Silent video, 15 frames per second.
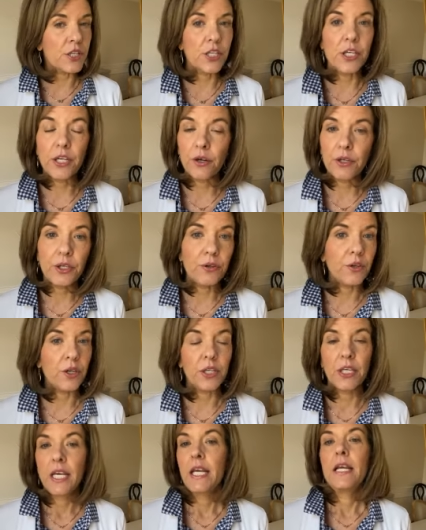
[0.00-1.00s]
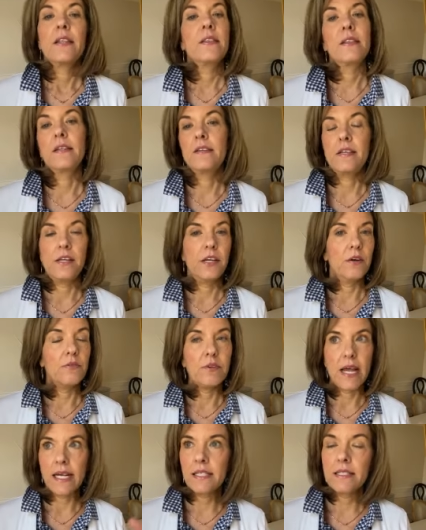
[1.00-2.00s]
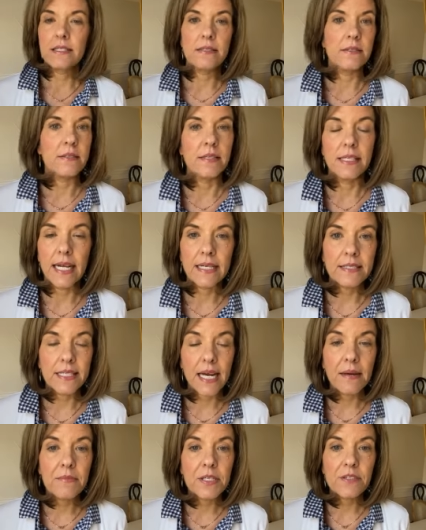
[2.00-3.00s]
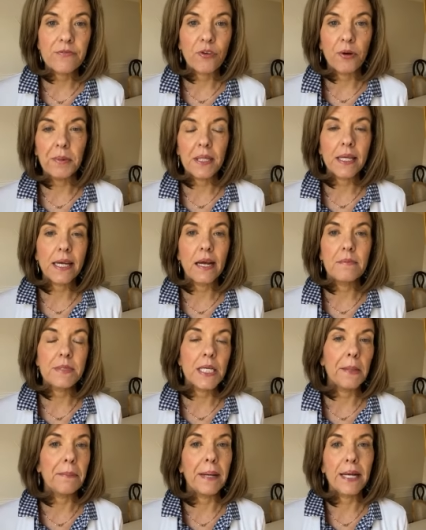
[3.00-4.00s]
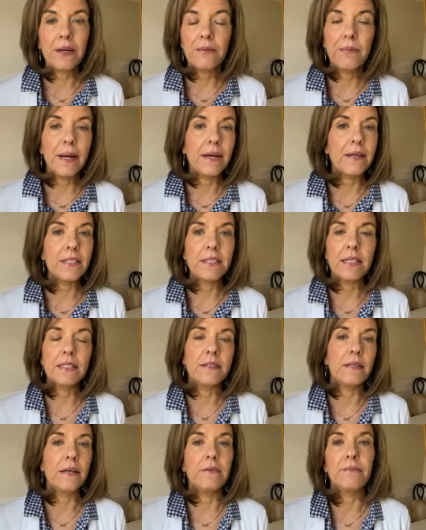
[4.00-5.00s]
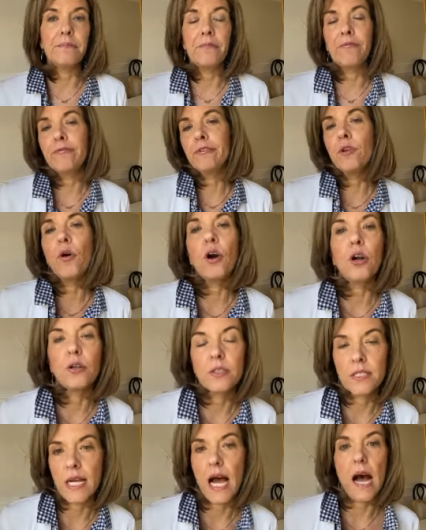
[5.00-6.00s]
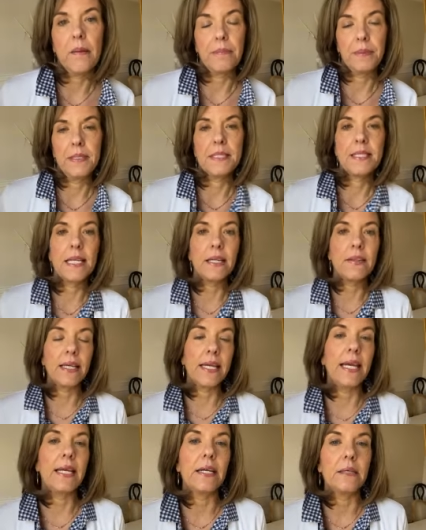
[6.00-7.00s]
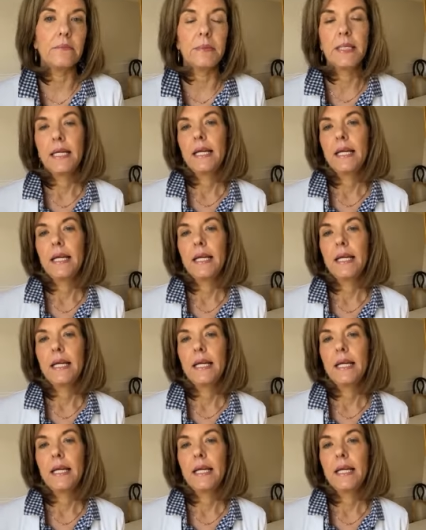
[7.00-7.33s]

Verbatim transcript: you know, you could, you know, next the next time this formula comes up, I could wear a, a, a floral top instead of the gingham.